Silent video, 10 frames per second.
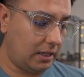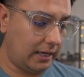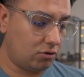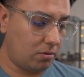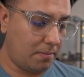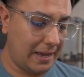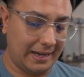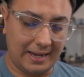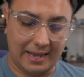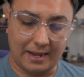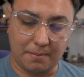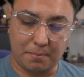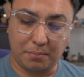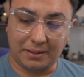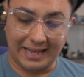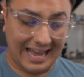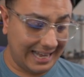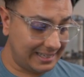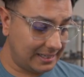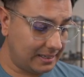Electromagnetic
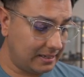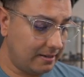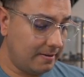Blast.